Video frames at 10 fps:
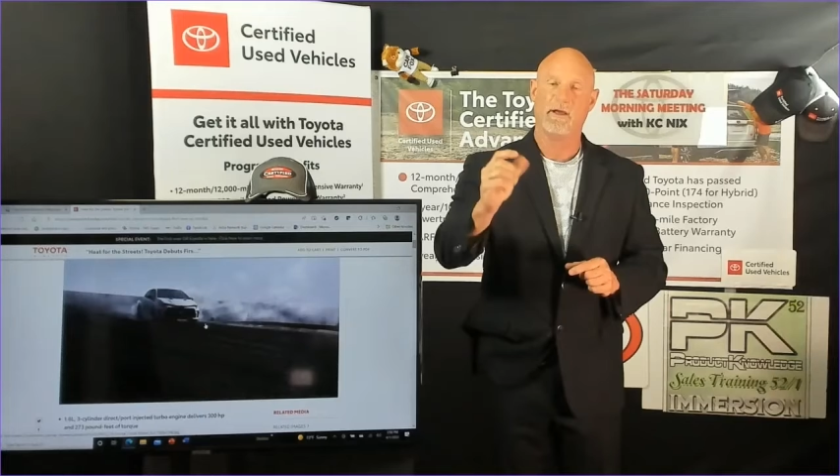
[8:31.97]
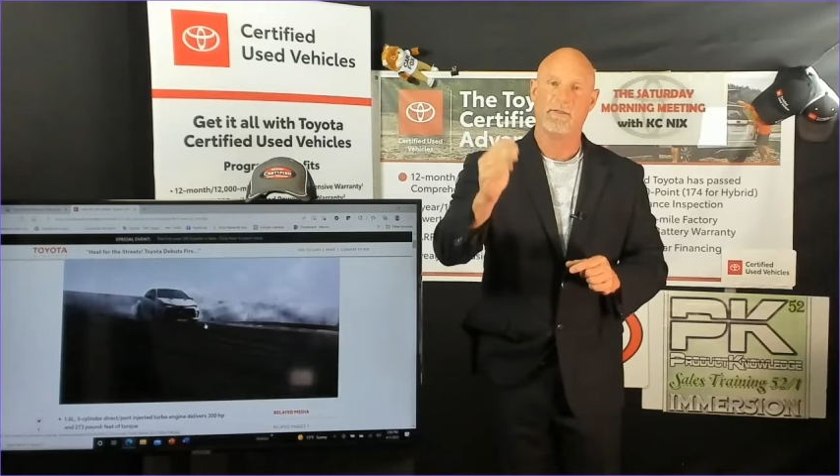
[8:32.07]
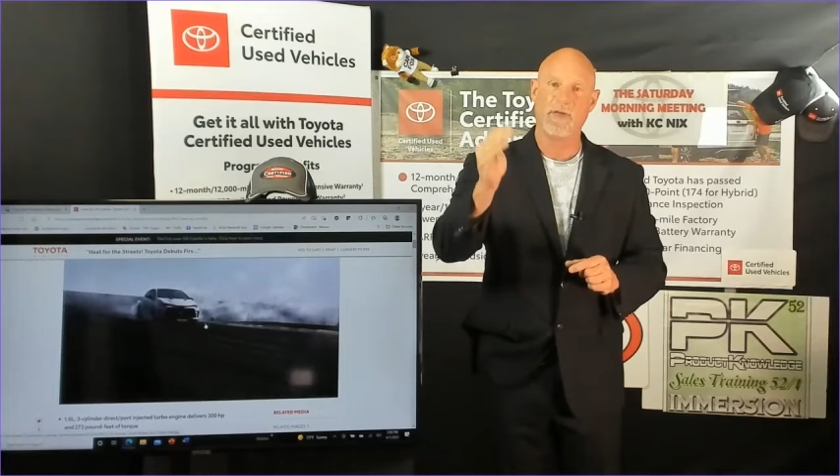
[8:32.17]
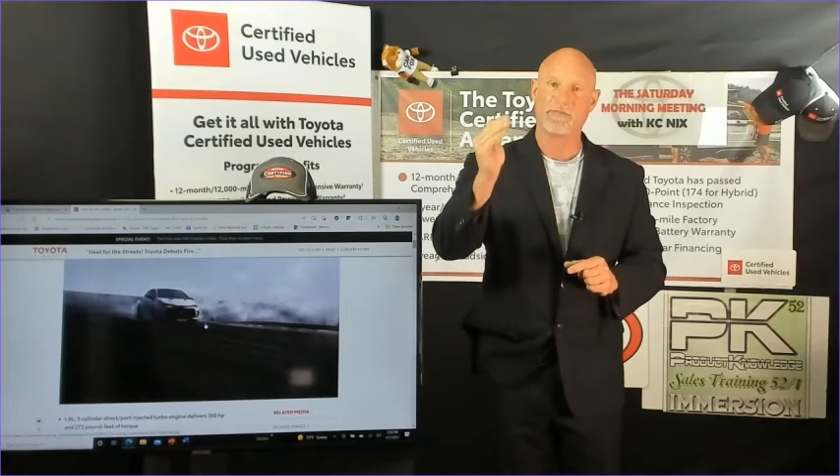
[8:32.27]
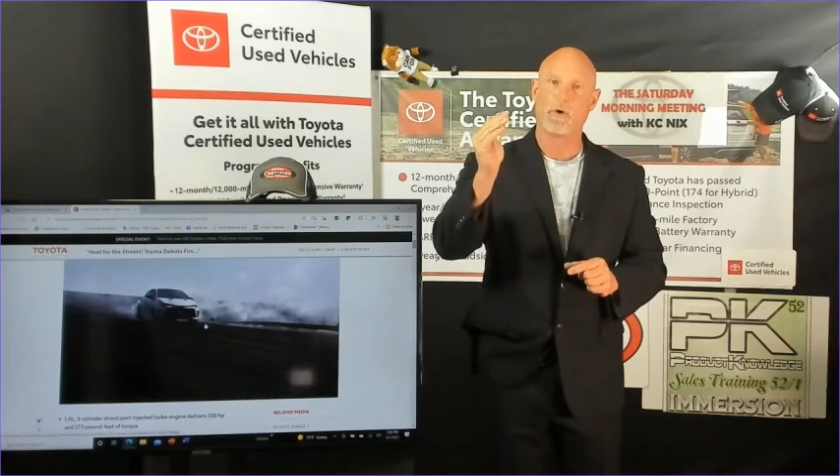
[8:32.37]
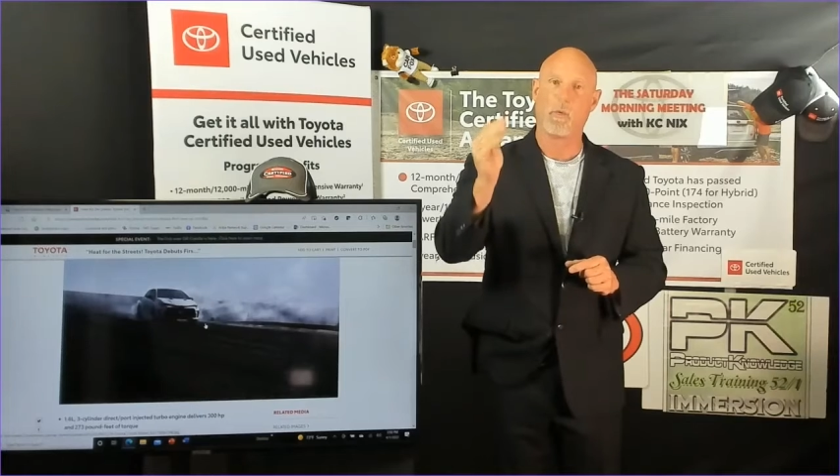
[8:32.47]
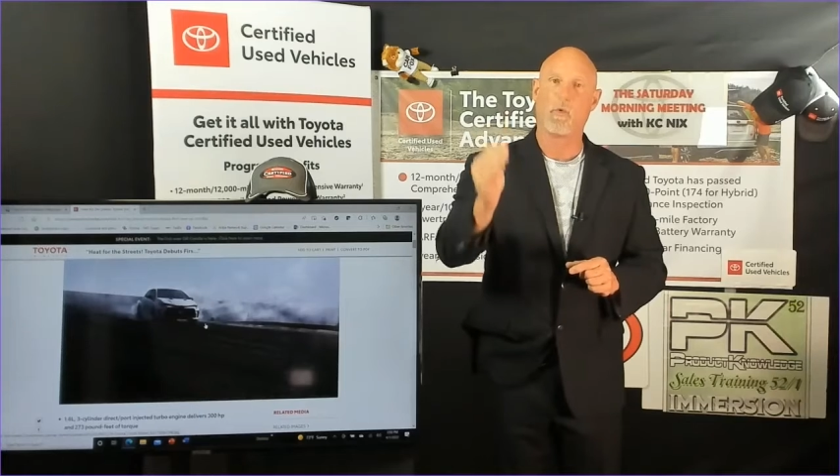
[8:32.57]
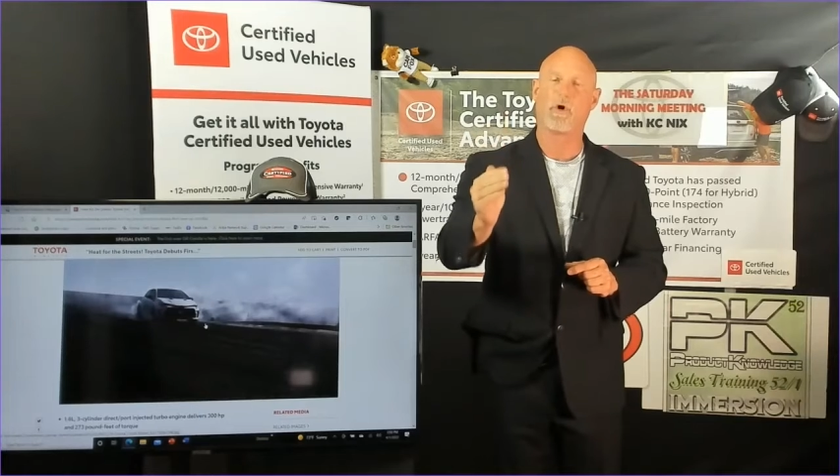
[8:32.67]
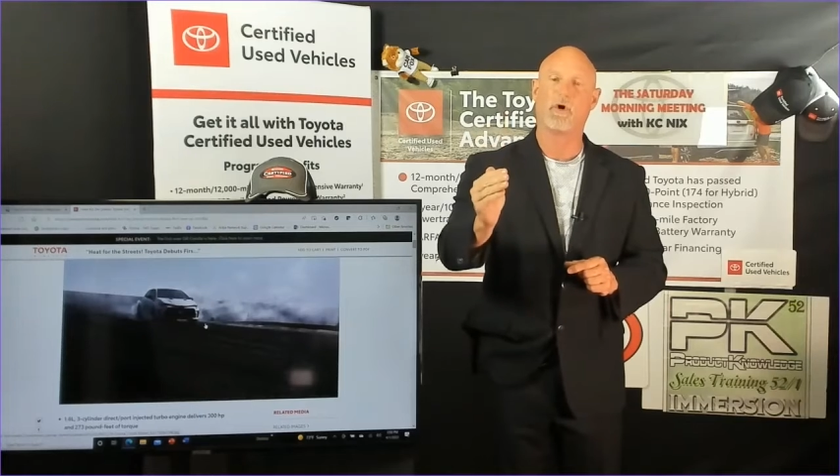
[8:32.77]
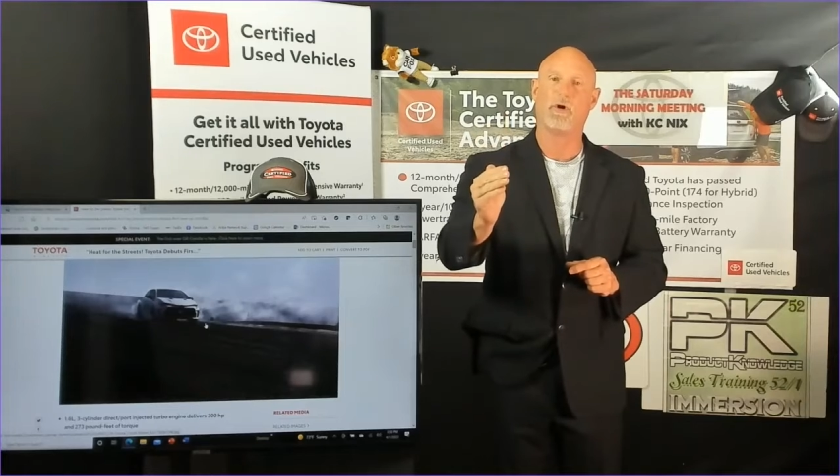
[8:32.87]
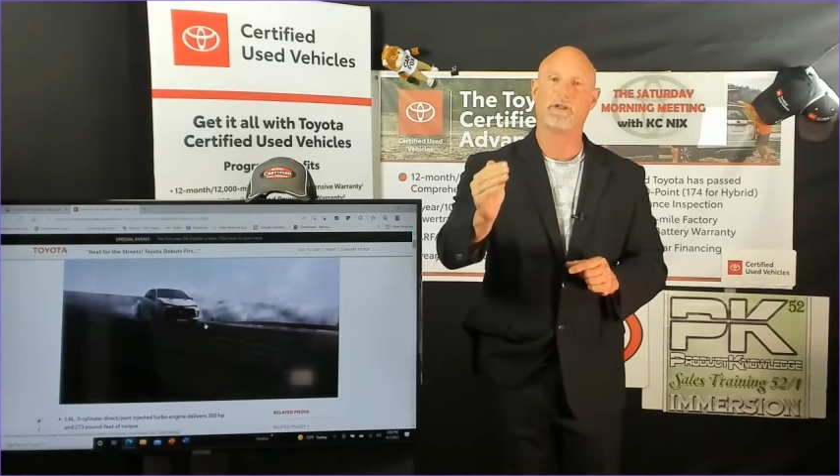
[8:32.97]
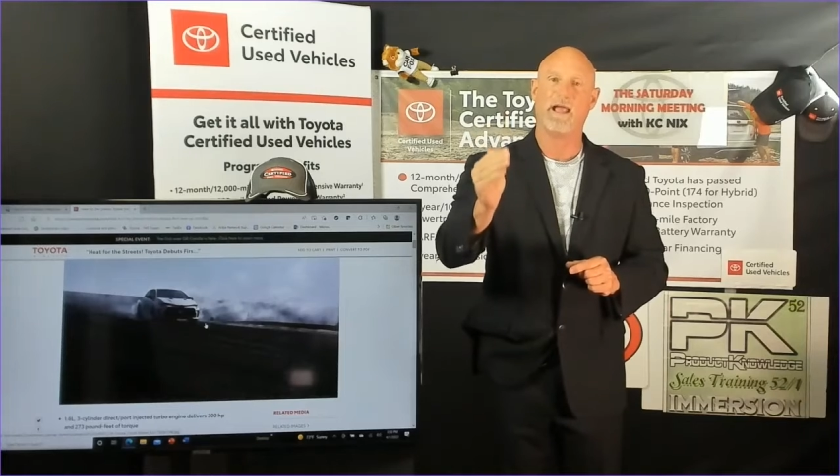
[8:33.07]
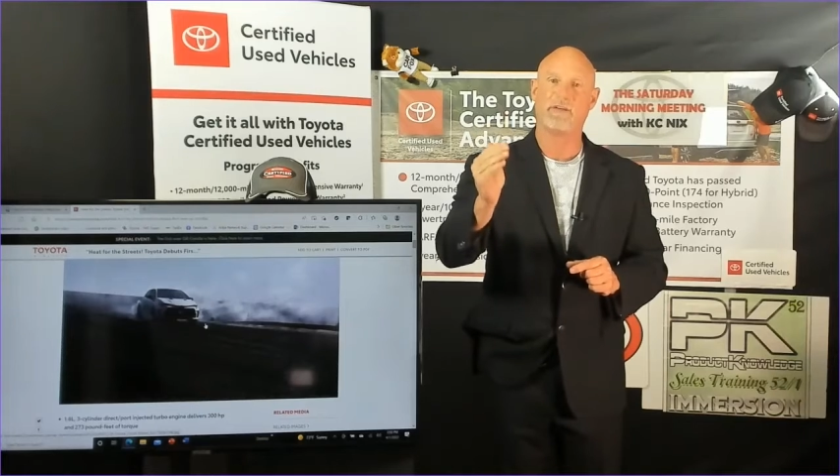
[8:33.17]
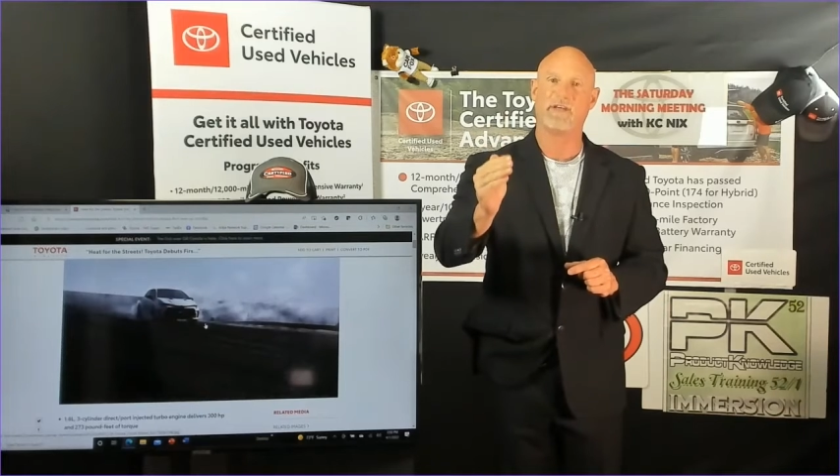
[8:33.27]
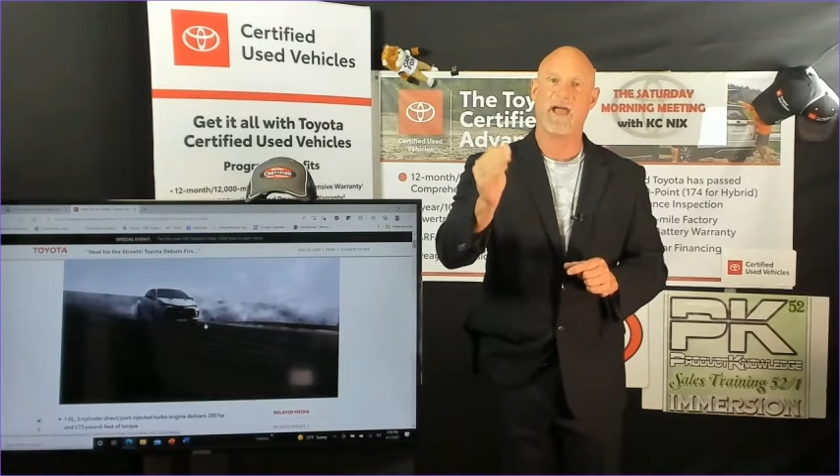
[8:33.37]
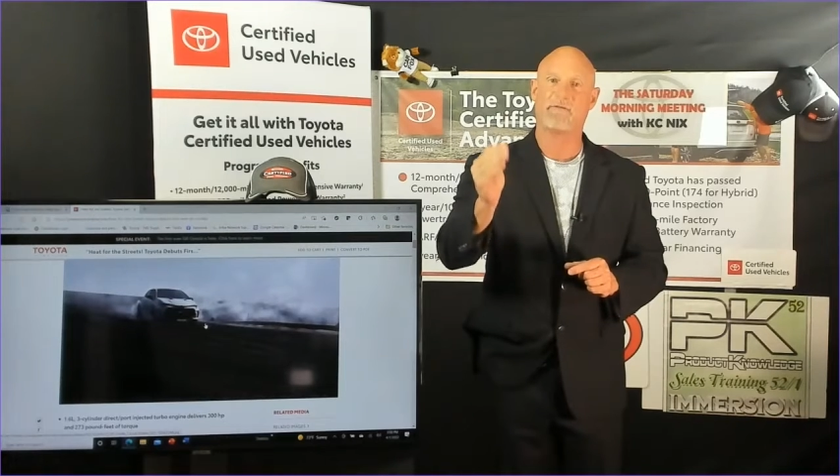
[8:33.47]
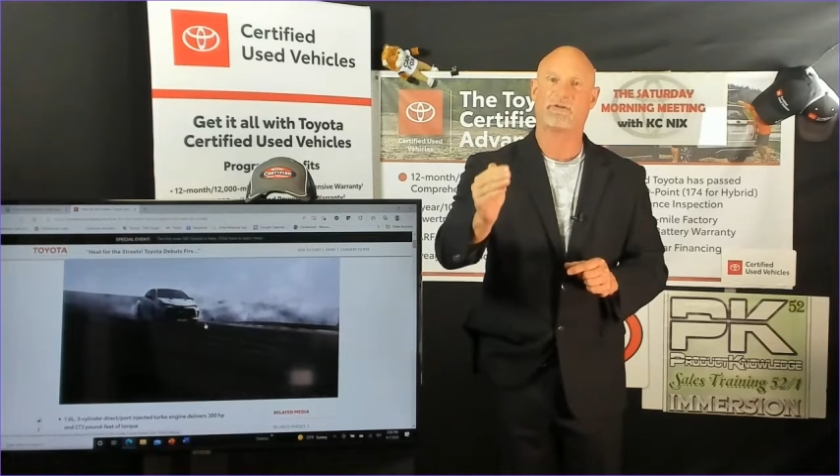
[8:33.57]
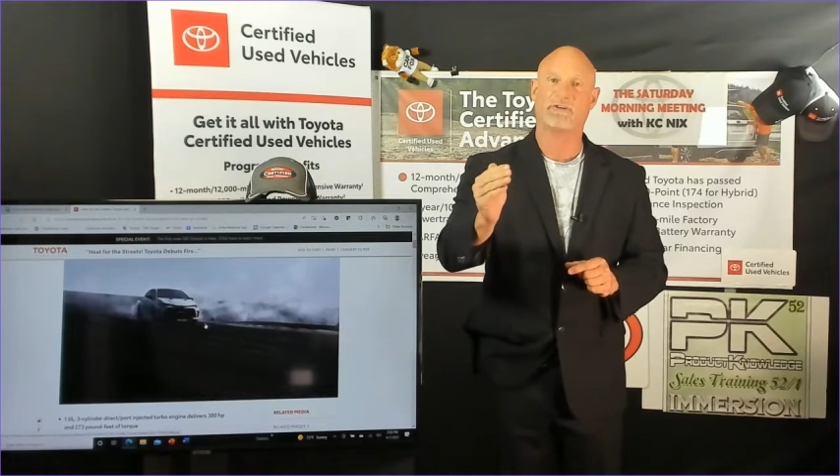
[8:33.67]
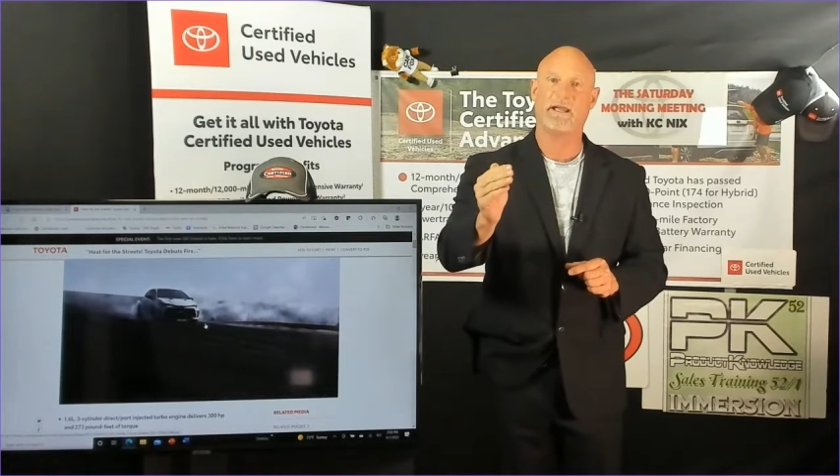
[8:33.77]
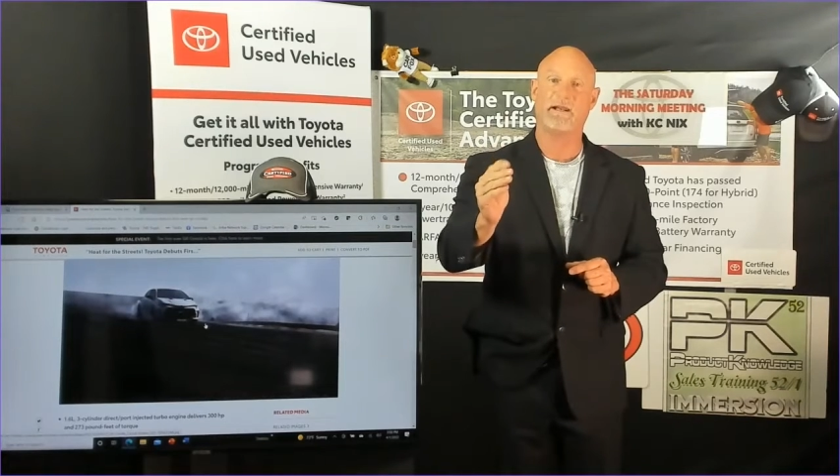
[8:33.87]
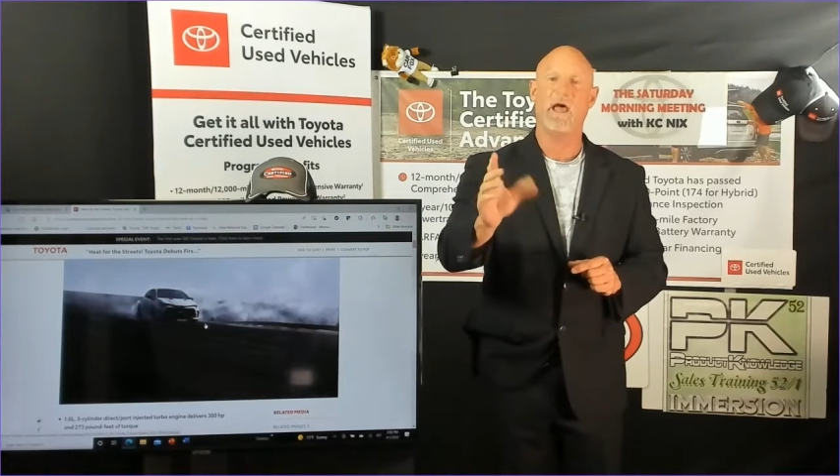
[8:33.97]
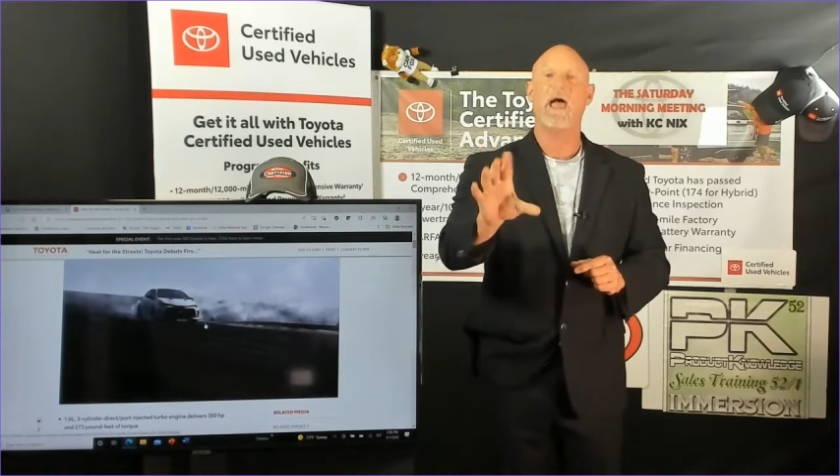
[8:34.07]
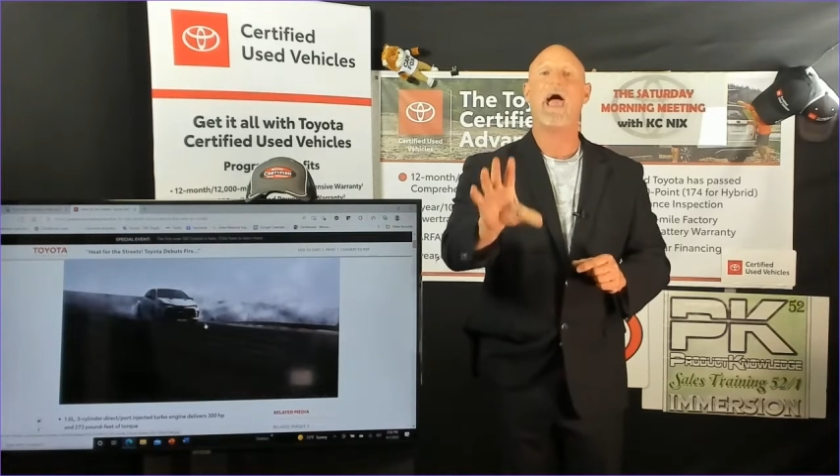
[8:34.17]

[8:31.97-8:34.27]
that the world has ever seen